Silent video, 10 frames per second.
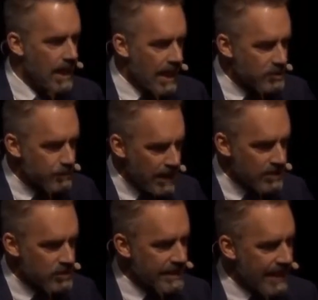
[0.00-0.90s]

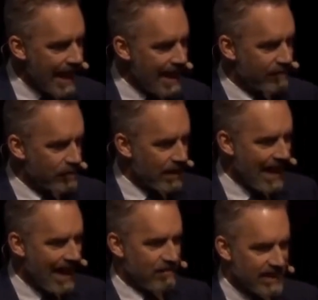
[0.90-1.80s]
especially after
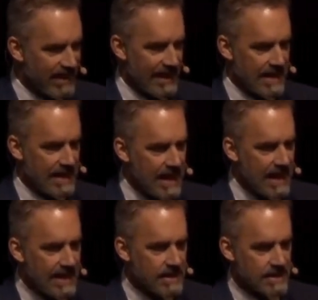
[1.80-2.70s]
advocating
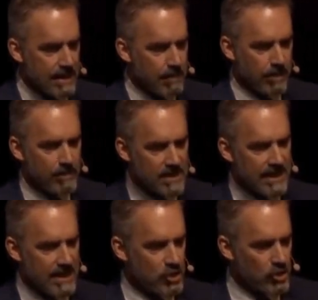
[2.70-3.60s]
its
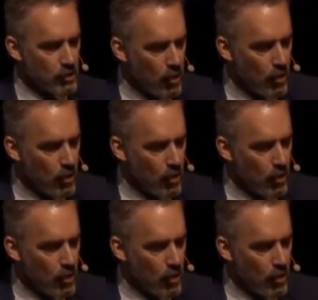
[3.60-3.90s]
implementation